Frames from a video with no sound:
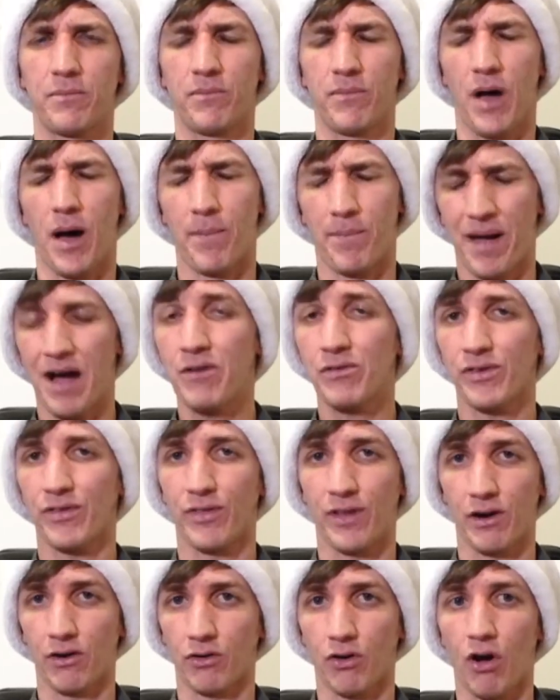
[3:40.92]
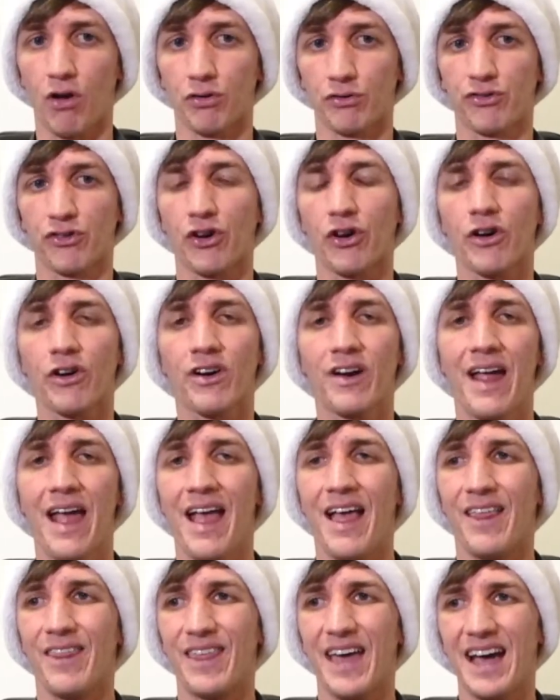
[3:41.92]
about their culture
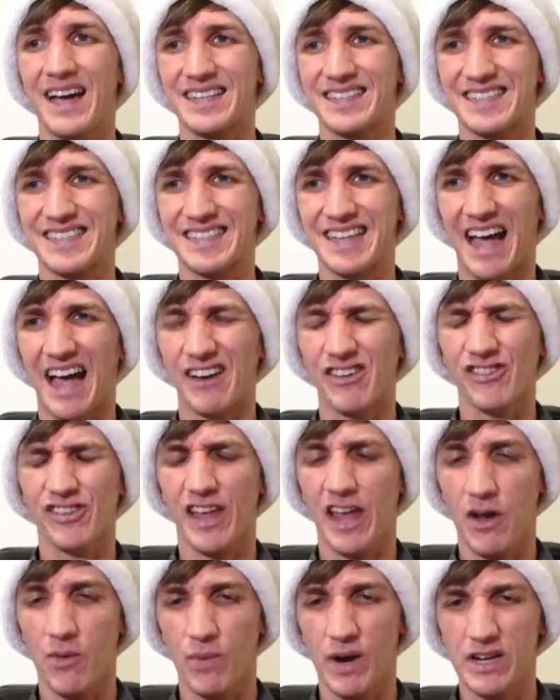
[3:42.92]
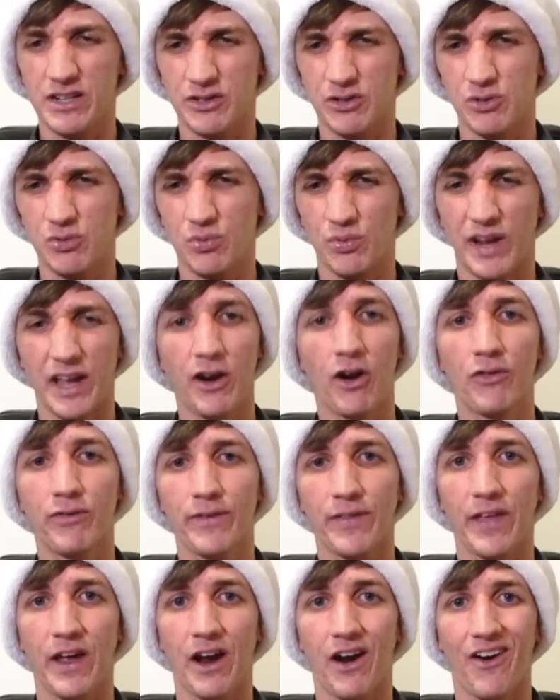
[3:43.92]
that I just can't wait to get
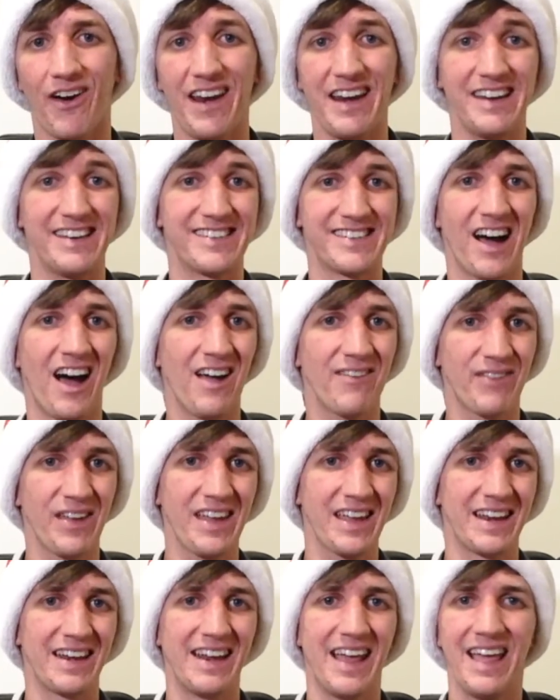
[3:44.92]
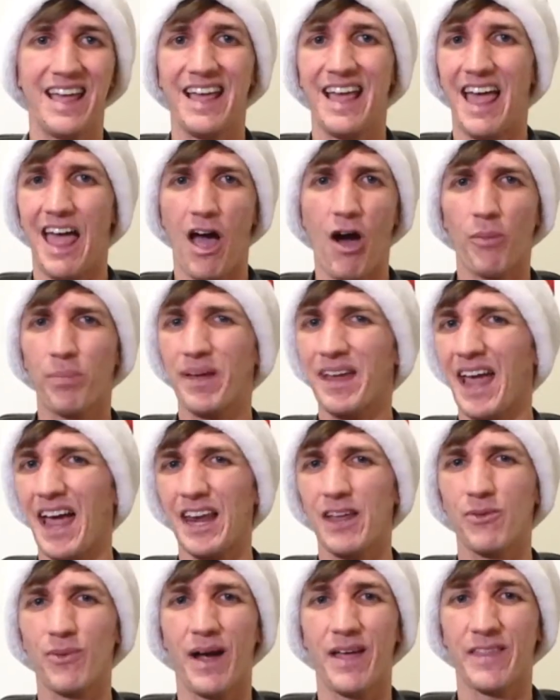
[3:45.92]
over there and dive in, helping
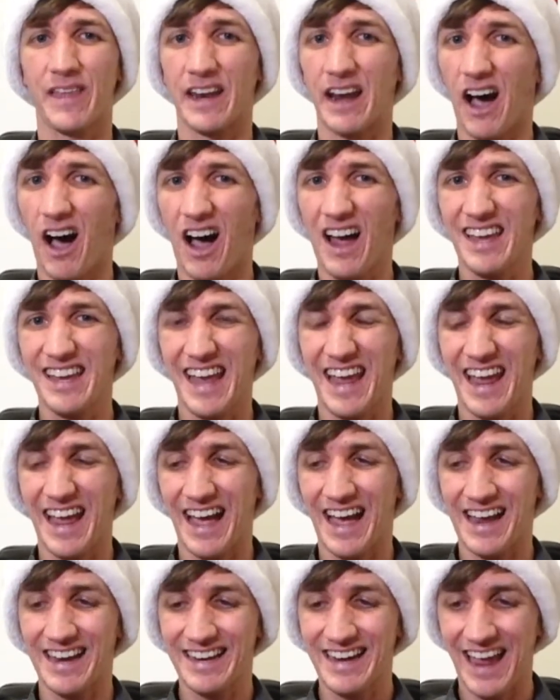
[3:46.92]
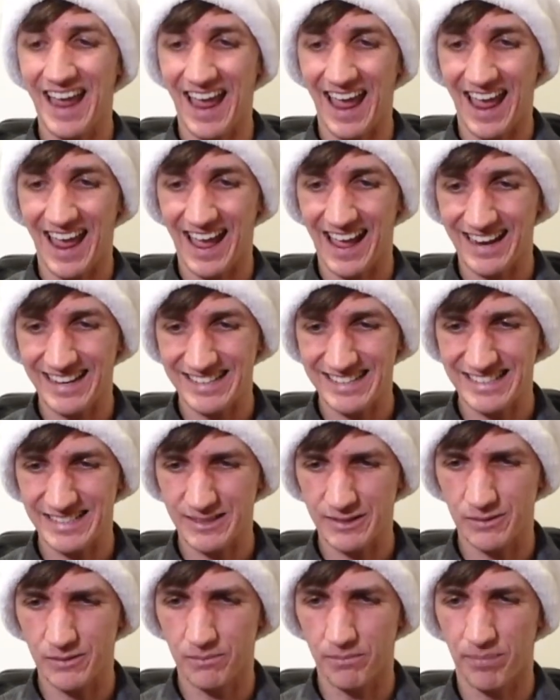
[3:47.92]
any way that I can and
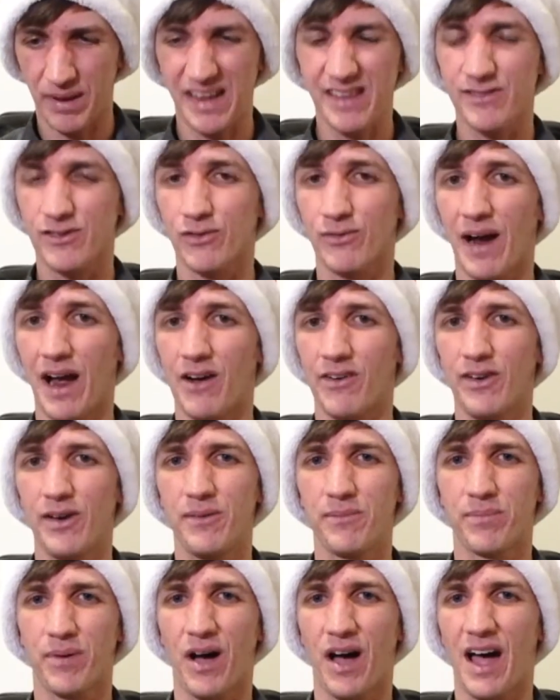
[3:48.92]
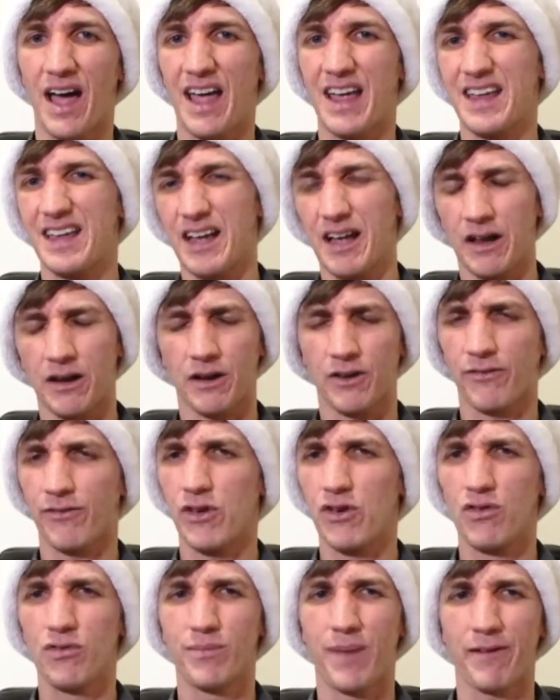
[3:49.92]
being surrounded by a
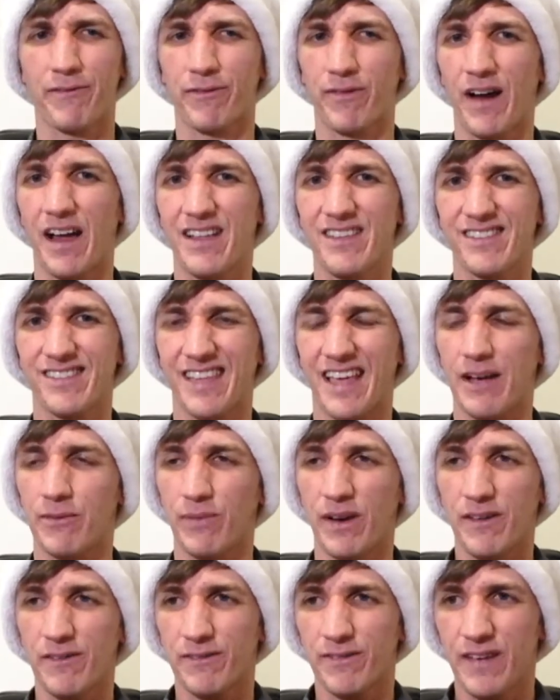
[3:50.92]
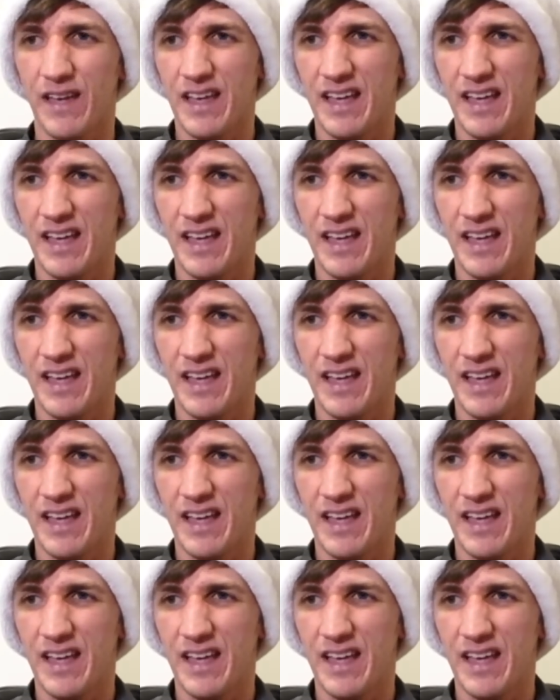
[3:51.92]
few of my friends that we've